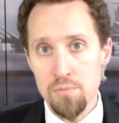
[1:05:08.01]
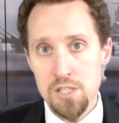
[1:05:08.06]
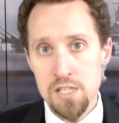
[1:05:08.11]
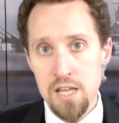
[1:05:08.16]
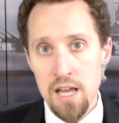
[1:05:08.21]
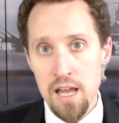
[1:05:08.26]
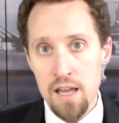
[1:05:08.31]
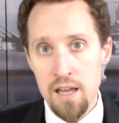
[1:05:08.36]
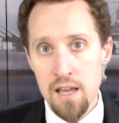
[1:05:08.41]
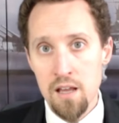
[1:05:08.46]

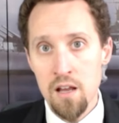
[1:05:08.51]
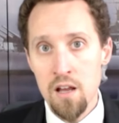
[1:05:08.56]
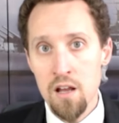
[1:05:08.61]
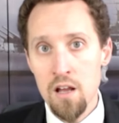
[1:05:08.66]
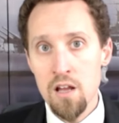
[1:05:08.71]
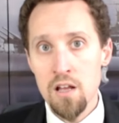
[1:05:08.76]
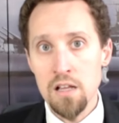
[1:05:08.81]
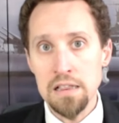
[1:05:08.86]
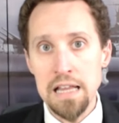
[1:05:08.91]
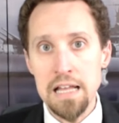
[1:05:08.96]
say,
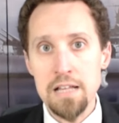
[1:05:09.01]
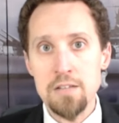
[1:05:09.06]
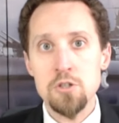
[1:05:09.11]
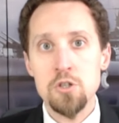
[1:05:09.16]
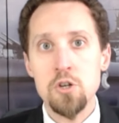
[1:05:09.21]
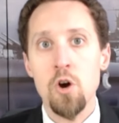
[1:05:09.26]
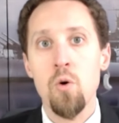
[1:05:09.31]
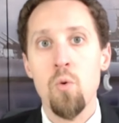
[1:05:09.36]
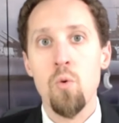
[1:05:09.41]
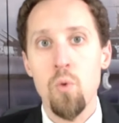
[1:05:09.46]
let's
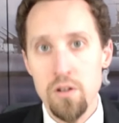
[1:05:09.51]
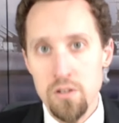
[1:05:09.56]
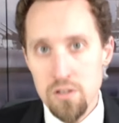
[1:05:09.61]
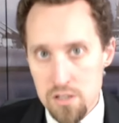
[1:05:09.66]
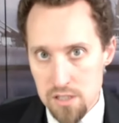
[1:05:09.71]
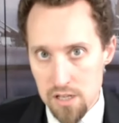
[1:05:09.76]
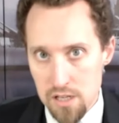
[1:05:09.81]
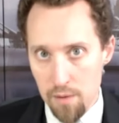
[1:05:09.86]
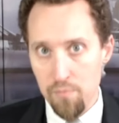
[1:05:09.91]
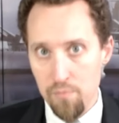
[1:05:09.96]
go one
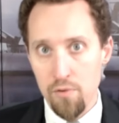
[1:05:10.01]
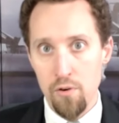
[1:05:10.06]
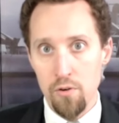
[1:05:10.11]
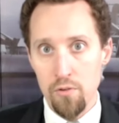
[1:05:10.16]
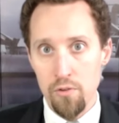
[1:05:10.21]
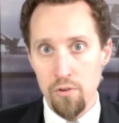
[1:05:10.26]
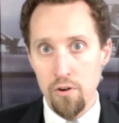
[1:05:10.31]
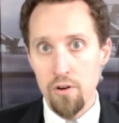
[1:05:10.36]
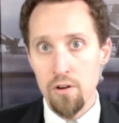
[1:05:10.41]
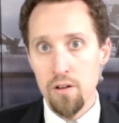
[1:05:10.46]
step
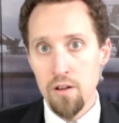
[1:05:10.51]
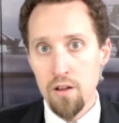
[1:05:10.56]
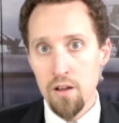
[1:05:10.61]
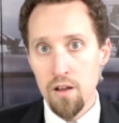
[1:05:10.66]
further.